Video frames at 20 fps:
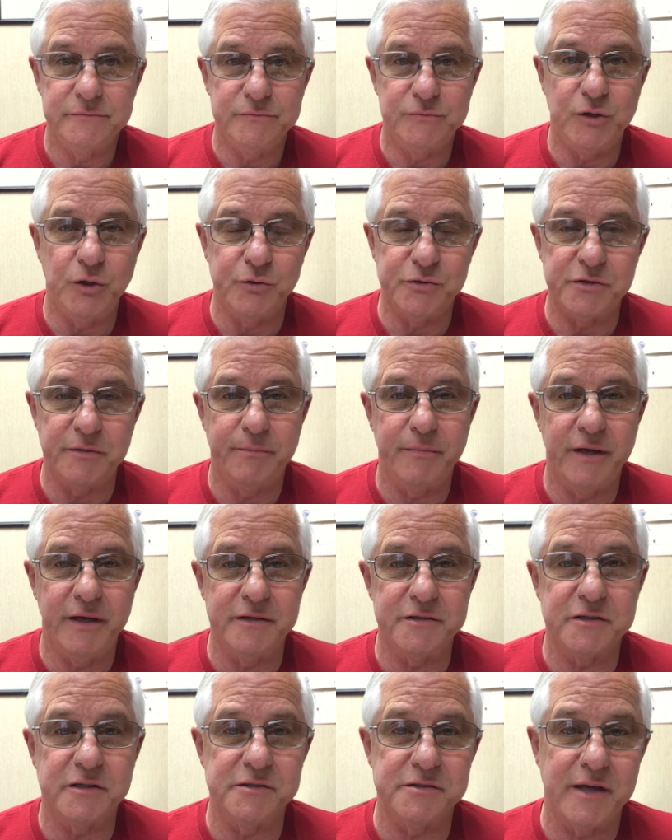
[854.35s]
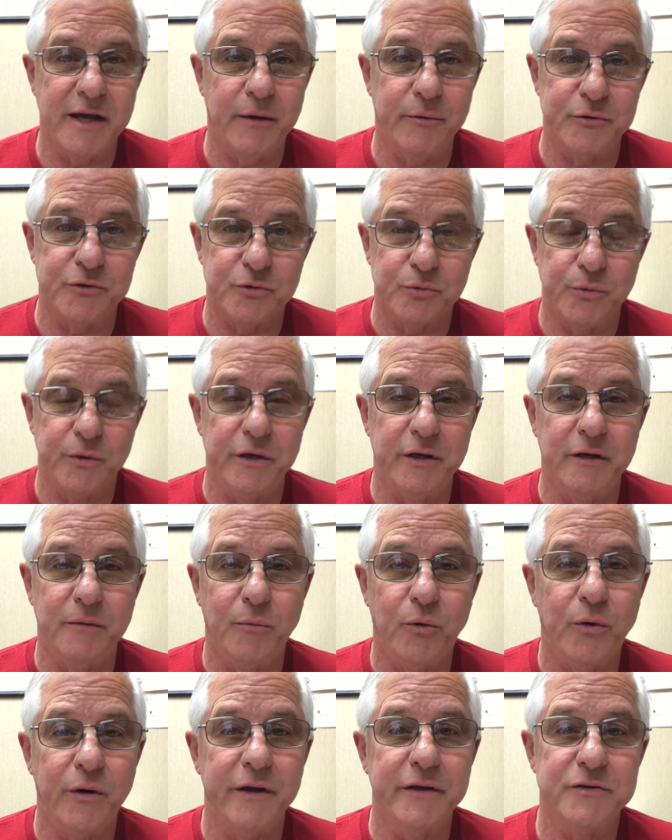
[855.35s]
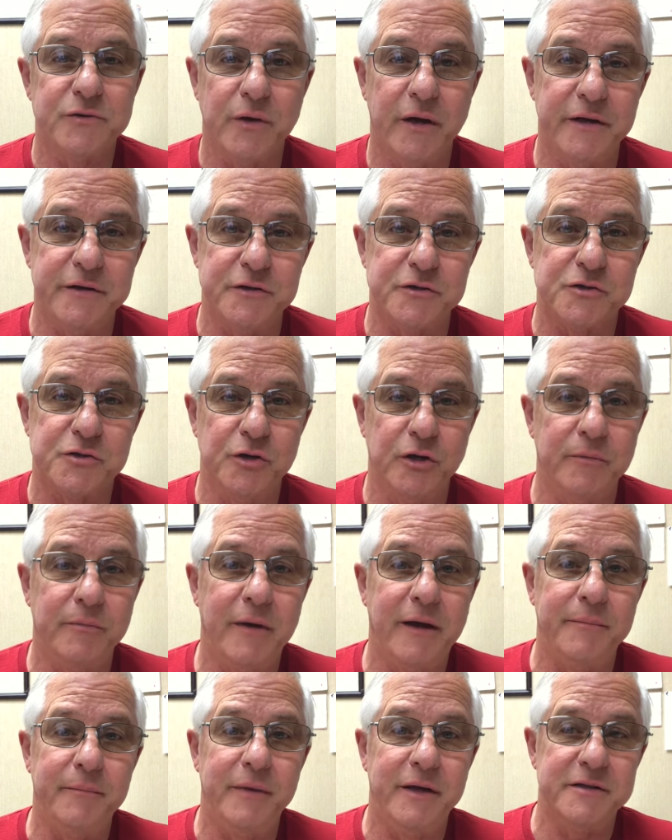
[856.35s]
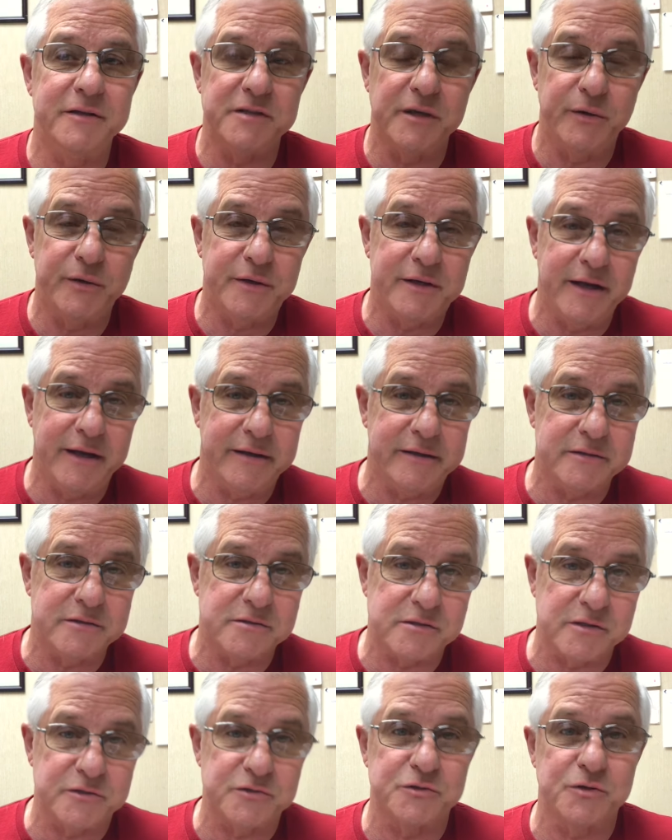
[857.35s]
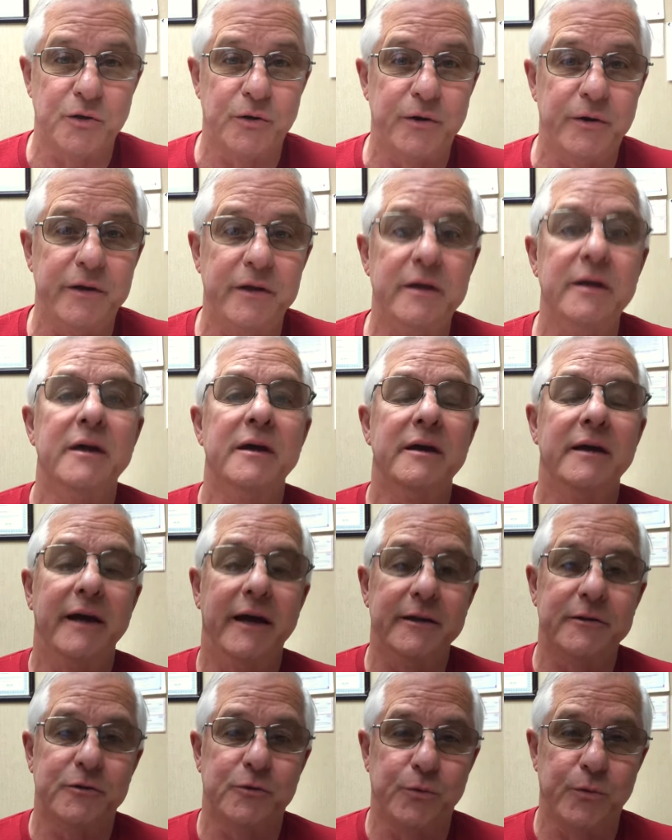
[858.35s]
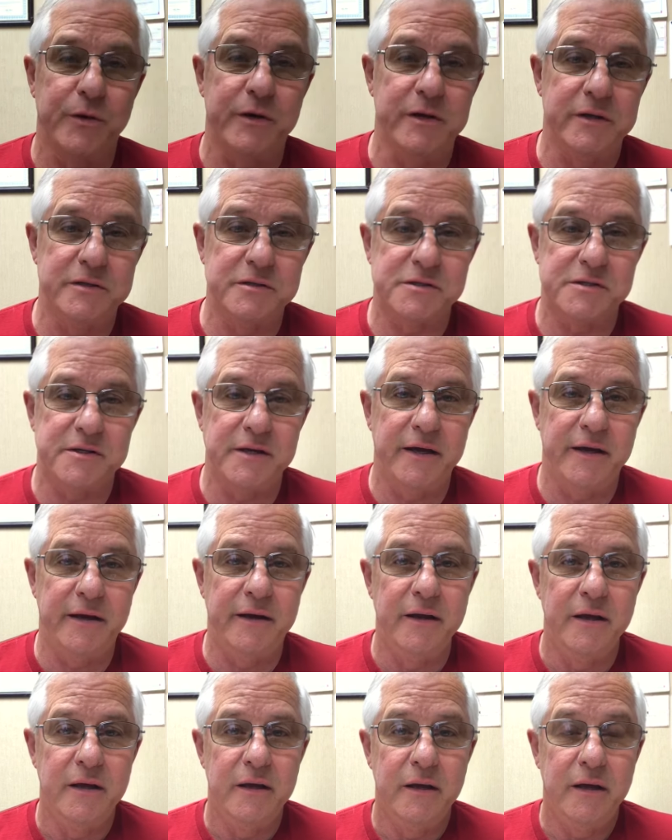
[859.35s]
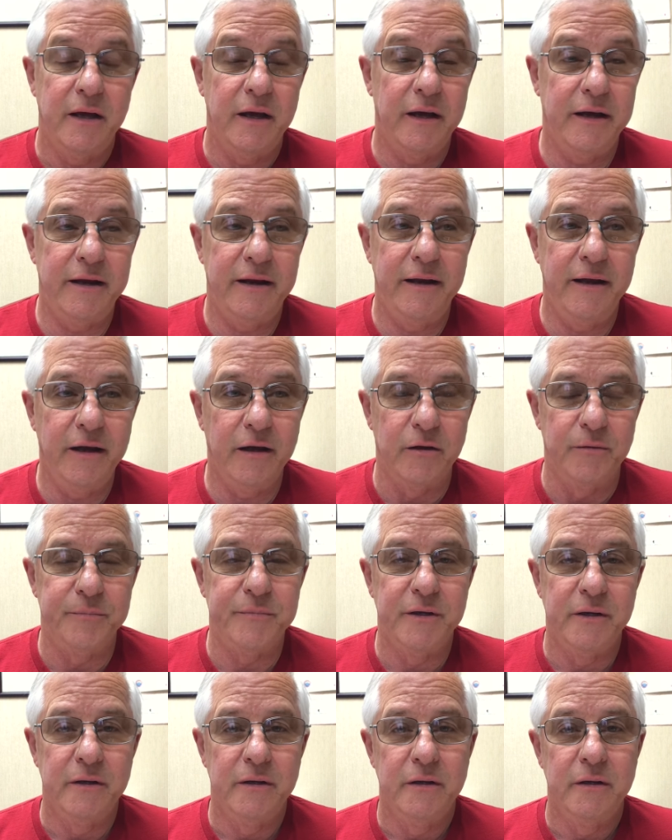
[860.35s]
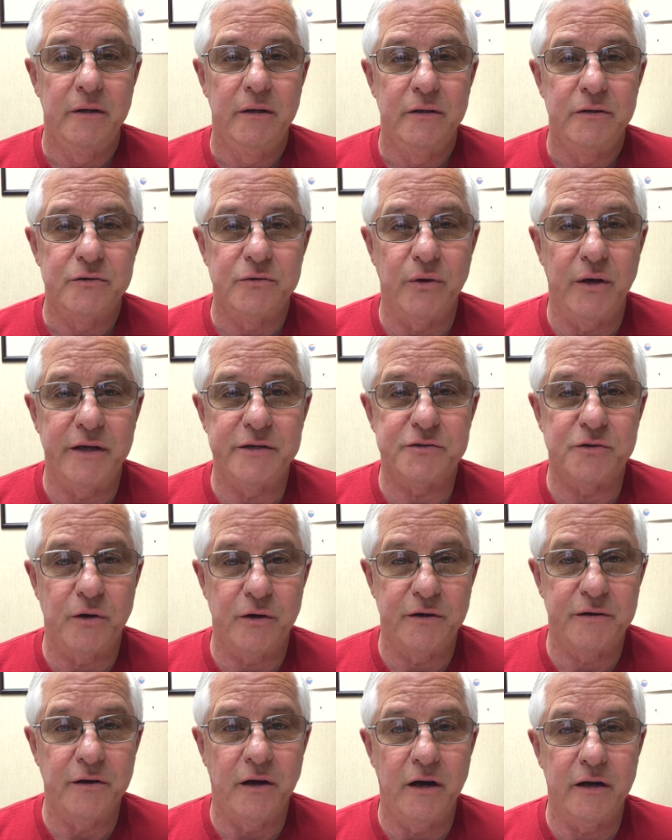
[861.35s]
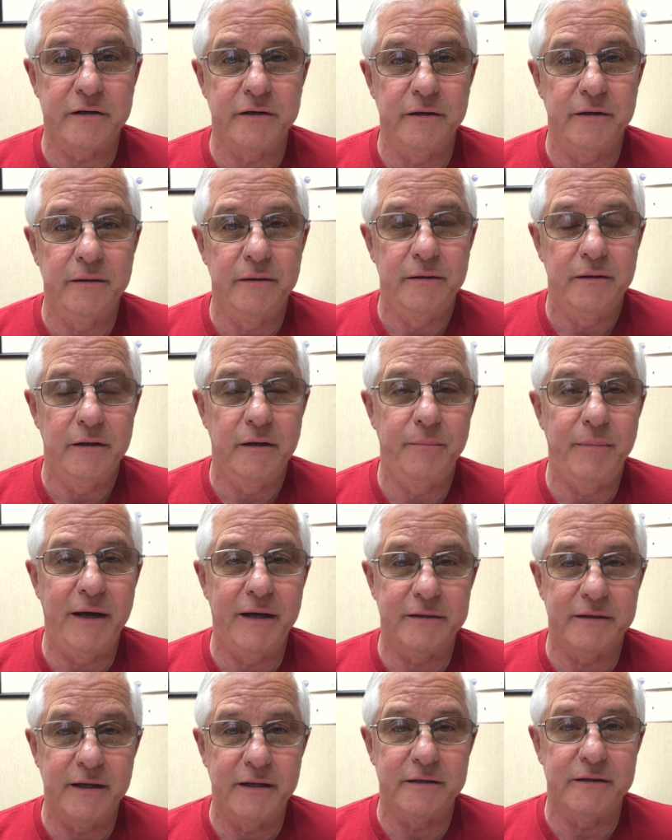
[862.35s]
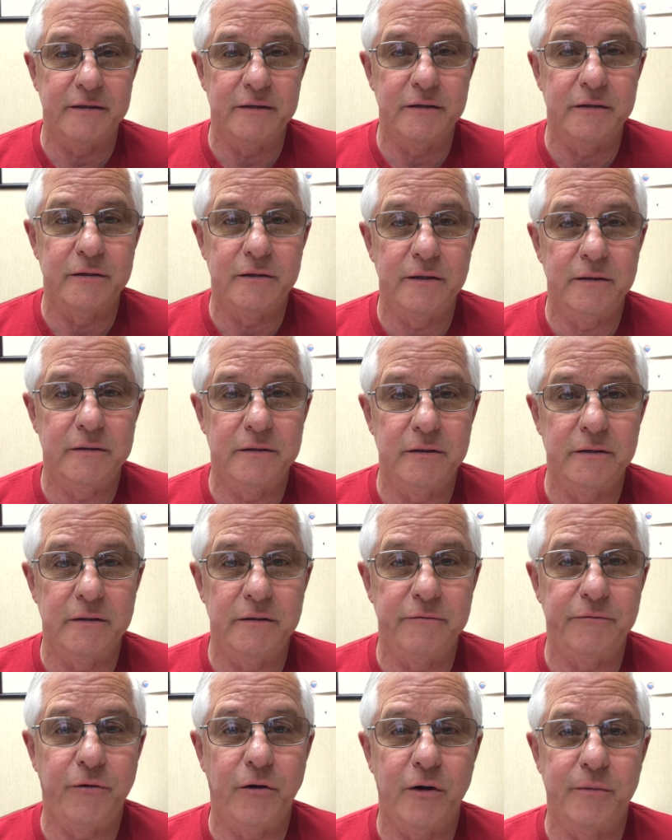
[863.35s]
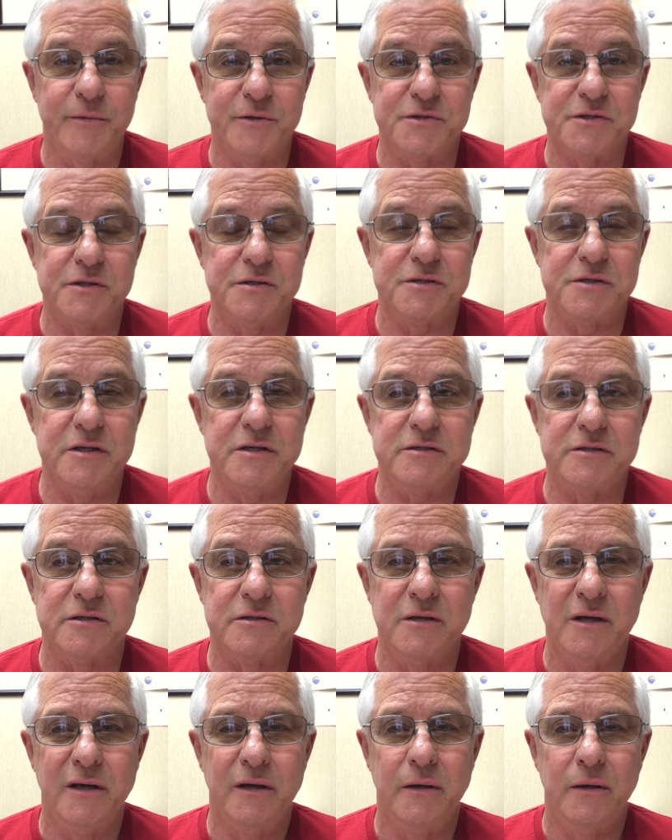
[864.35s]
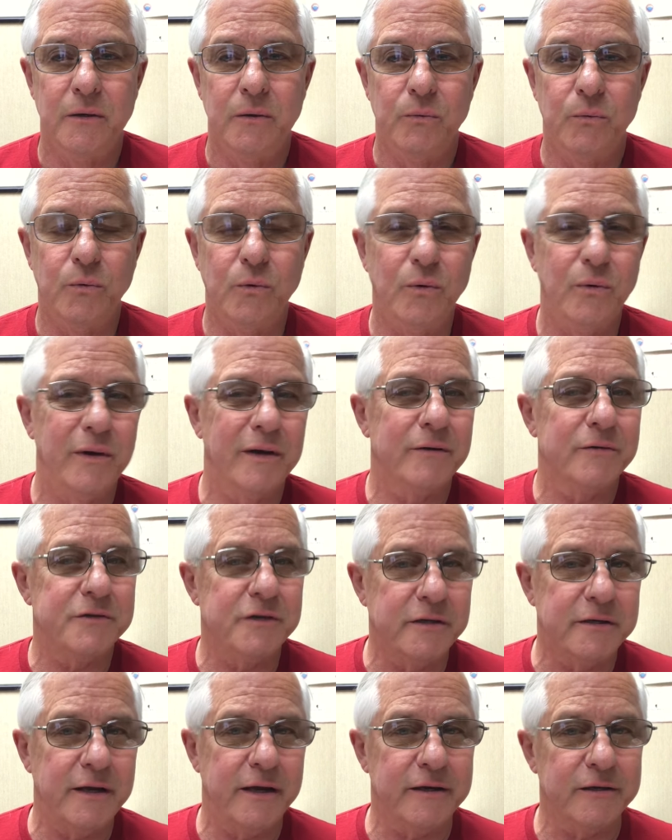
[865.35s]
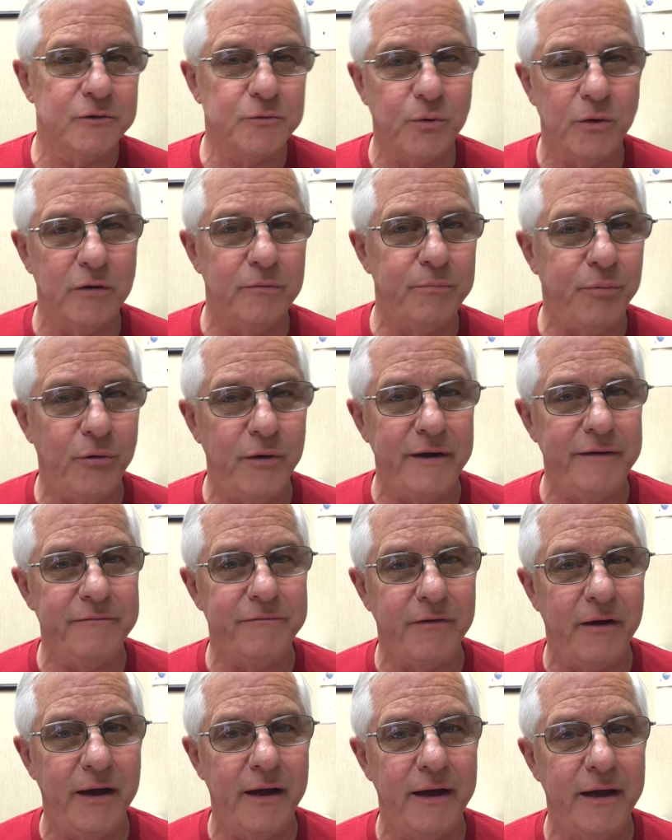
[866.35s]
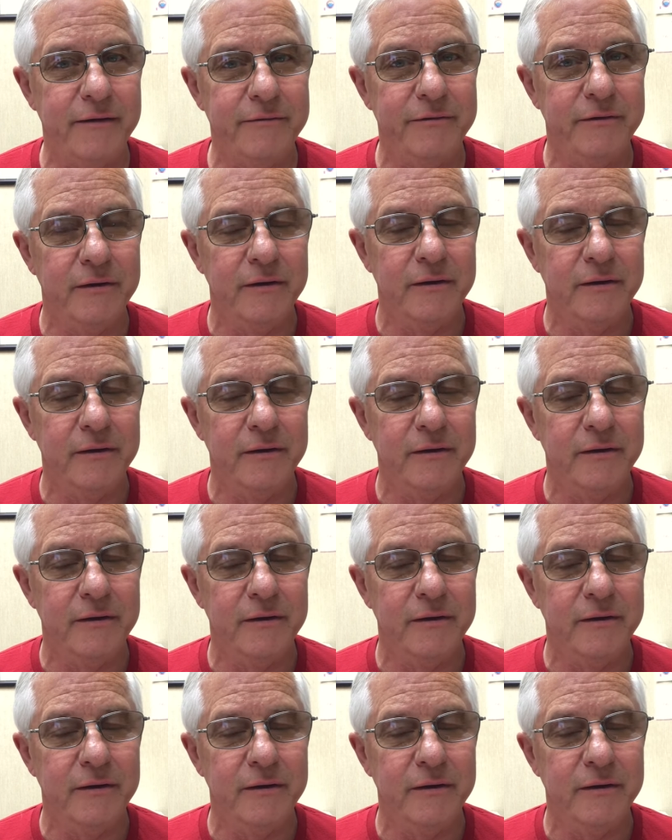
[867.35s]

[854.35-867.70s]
dose of meds because that was 3 in the morning, so I just took my meds I would take at 6.30 at 3 instead, and it helped. So I started talking about that to the, to the pharmacist. He says, well, why don't you take a 12.5